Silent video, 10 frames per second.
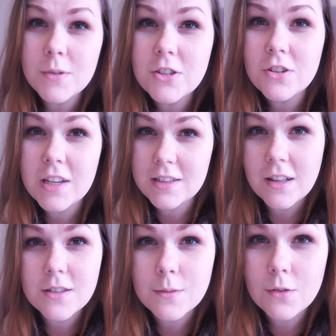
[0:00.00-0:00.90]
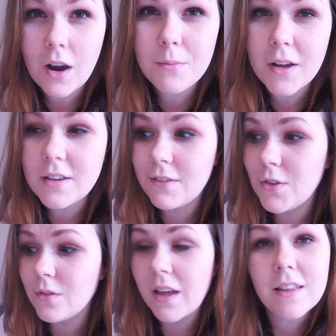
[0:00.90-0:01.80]
Be sure to hit that subscribe button if
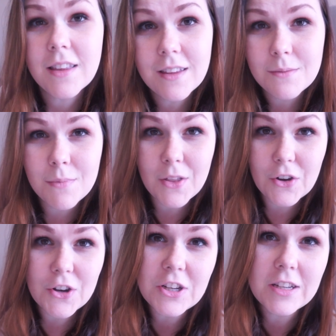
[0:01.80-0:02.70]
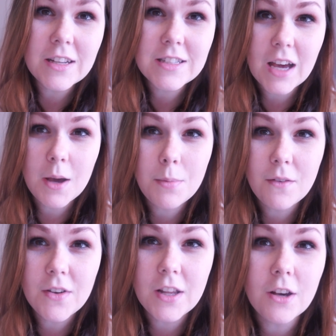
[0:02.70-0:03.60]
you like these motherhood type
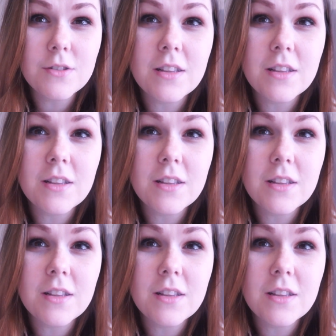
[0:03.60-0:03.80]
videos,